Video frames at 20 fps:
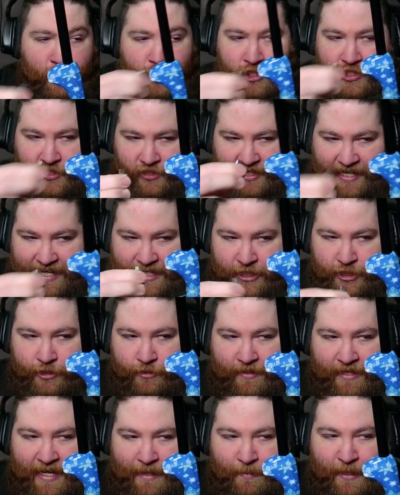slash the
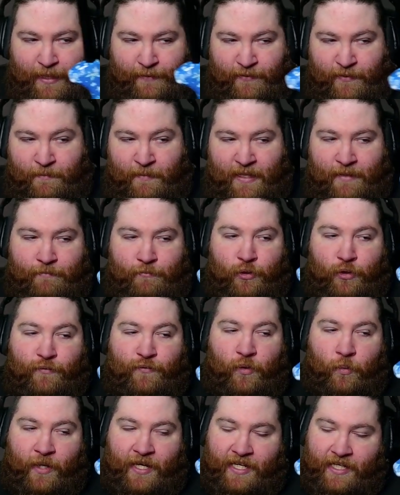crap out of him and move
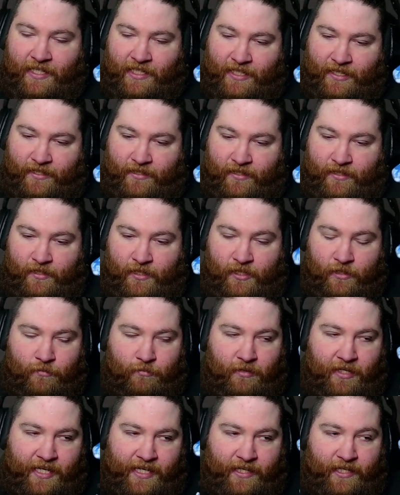away again,
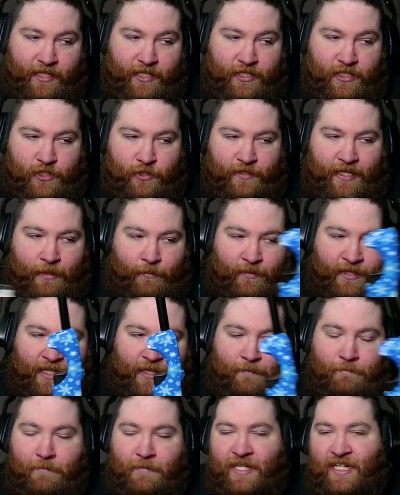right? So that way
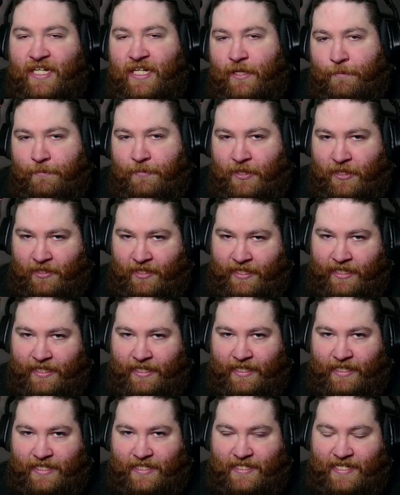I'm
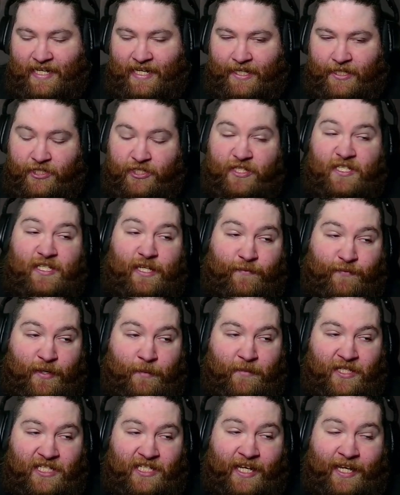manipulating his action. If
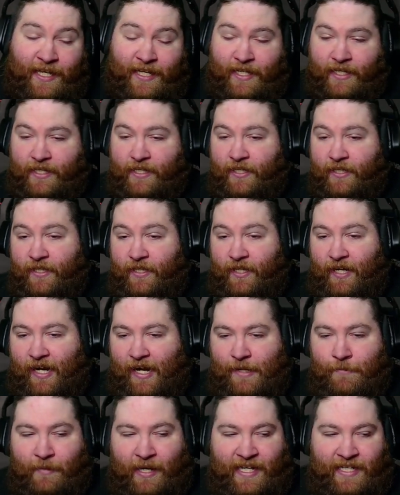I'm a tank,
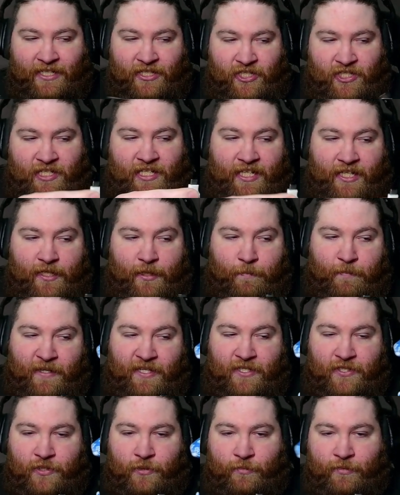I might just get up in
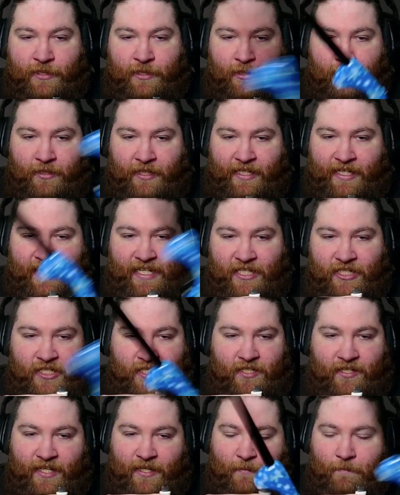his grill and he
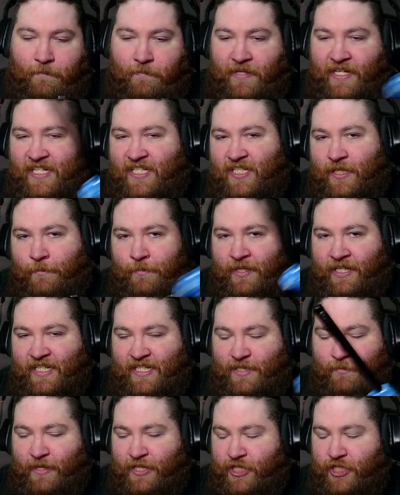just like beats up
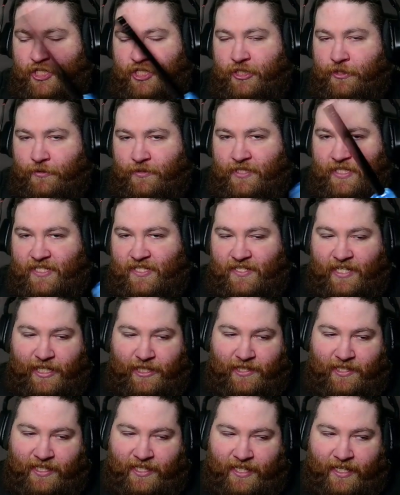against my shield, does
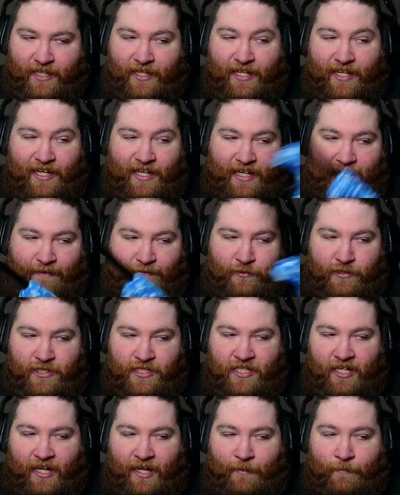nothing, and after his
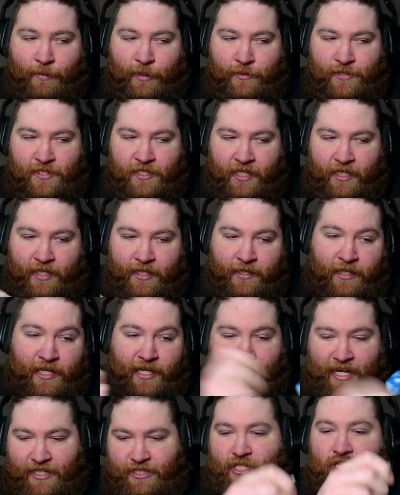combo's done,
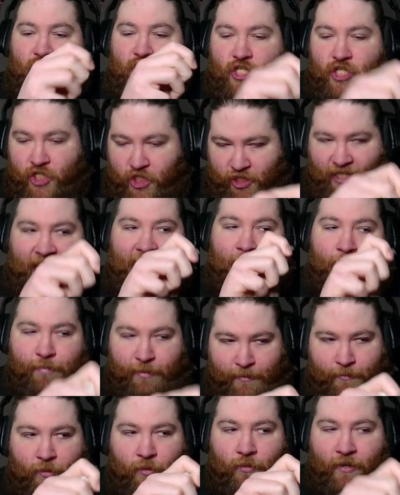I just slap
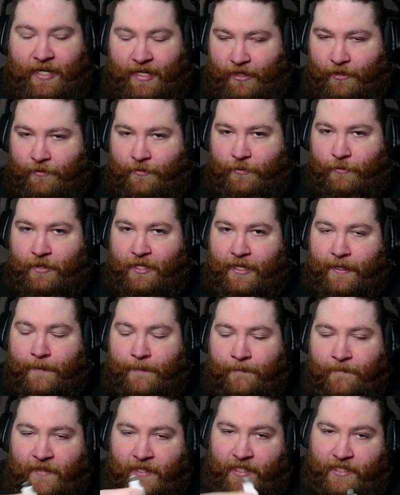him around, right?
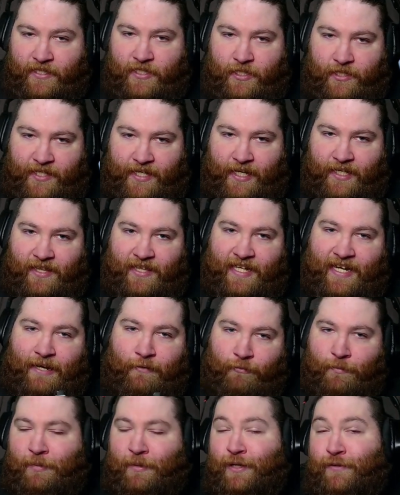So that
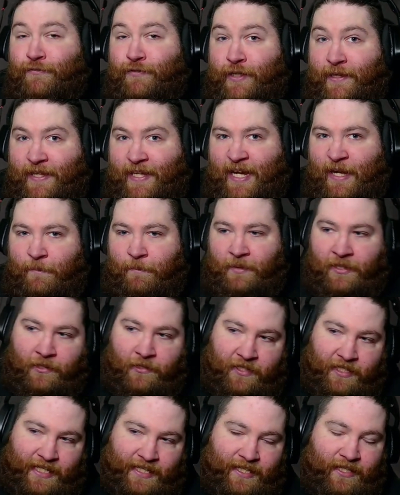would benefit that
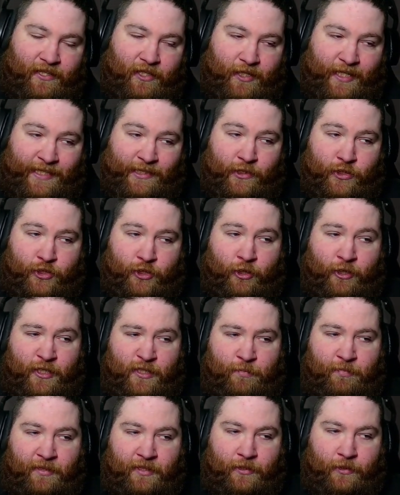build. And then like the
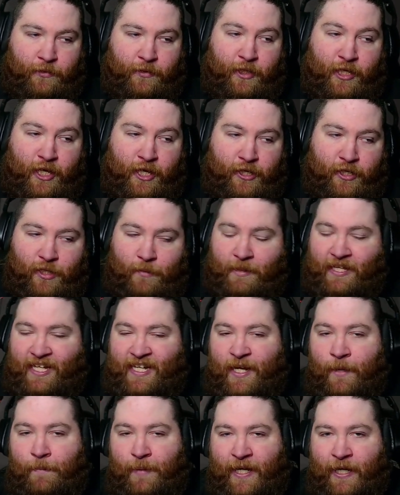charge build could be like
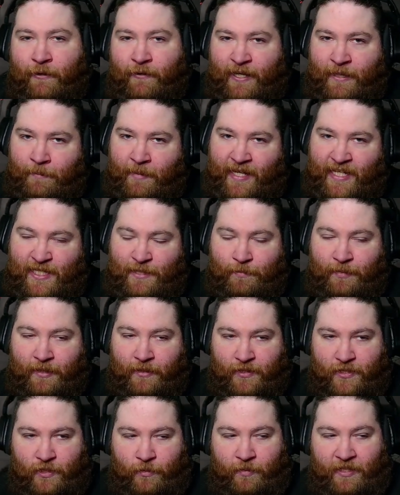a parry based
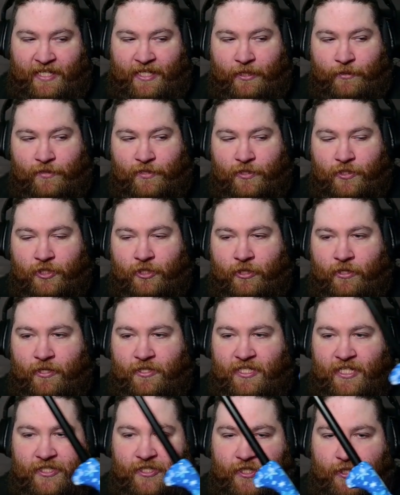build. So when he goes to charge,
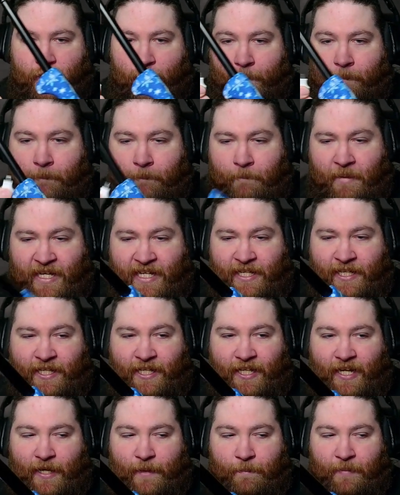I just go
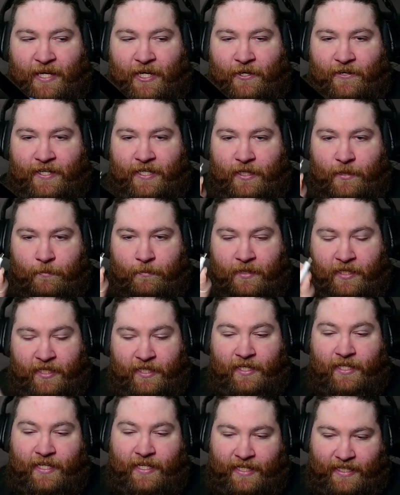bing, I parry him
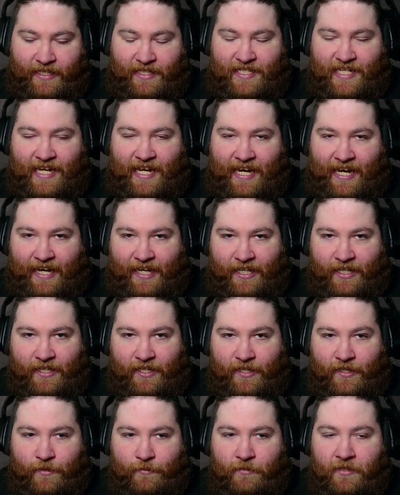and attack,
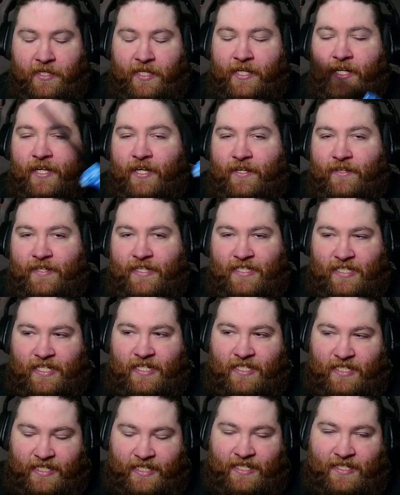right?
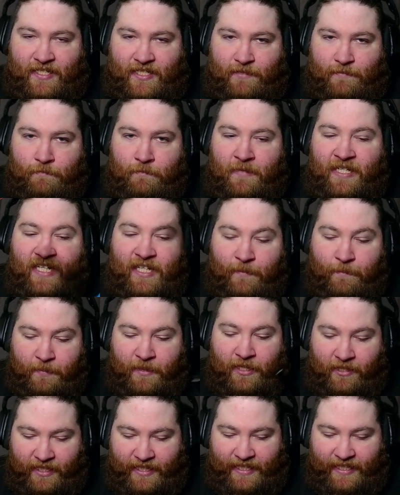It's
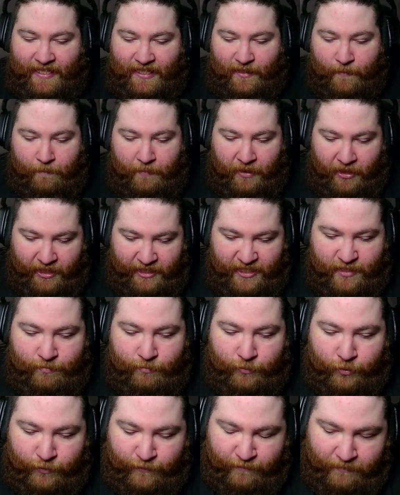manipulating the boss
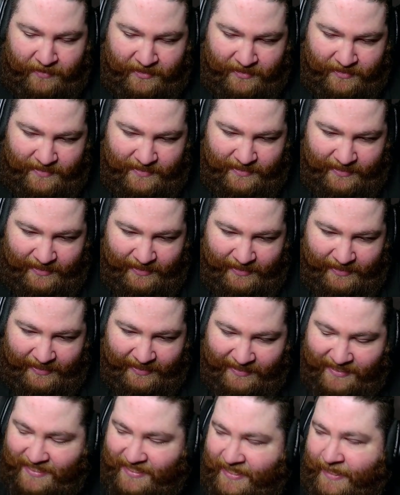movements.
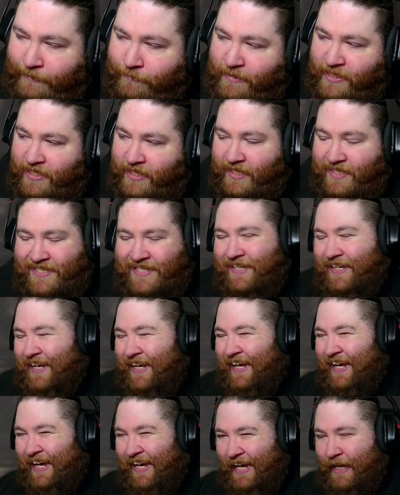And this game doesn't
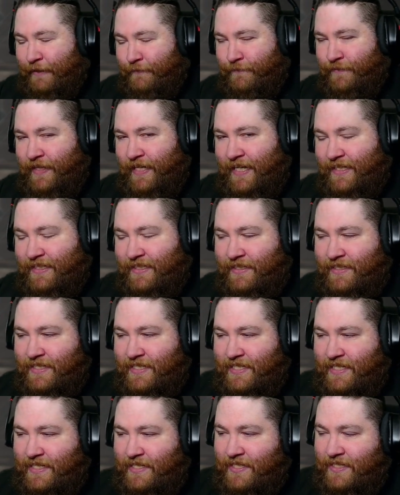have that
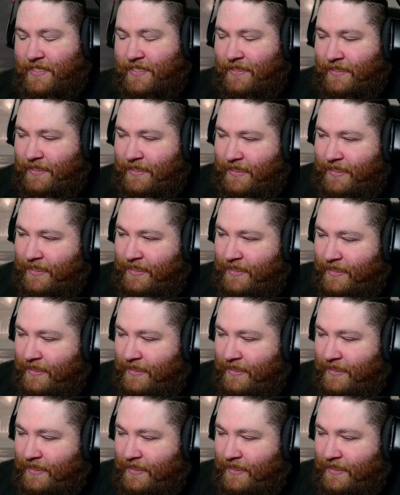consistently.